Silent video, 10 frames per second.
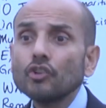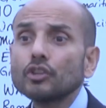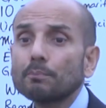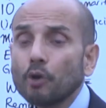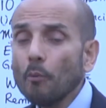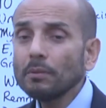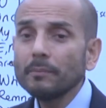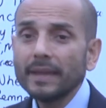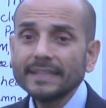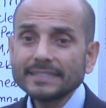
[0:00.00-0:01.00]
The
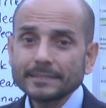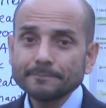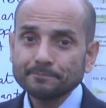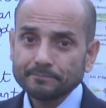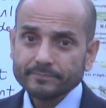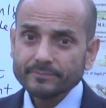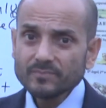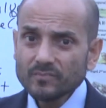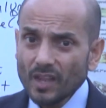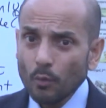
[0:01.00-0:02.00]
problem is,
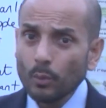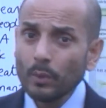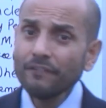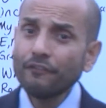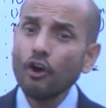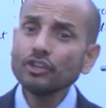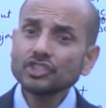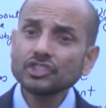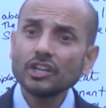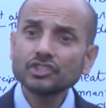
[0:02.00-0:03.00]
when we
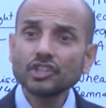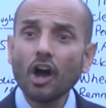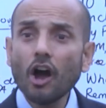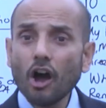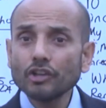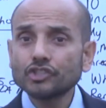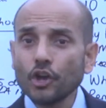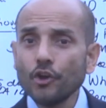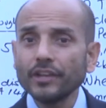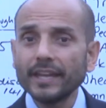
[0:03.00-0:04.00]
first start our
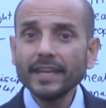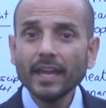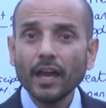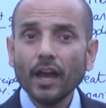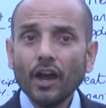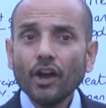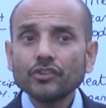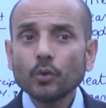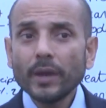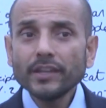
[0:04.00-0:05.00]
journey,
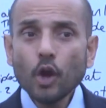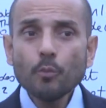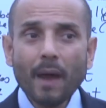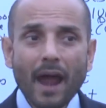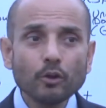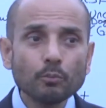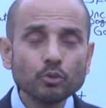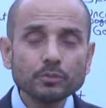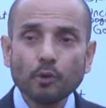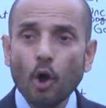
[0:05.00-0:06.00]
do we know
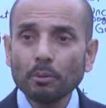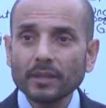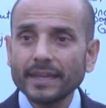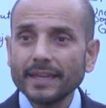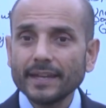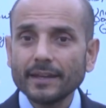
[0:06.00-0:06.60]
parables properly?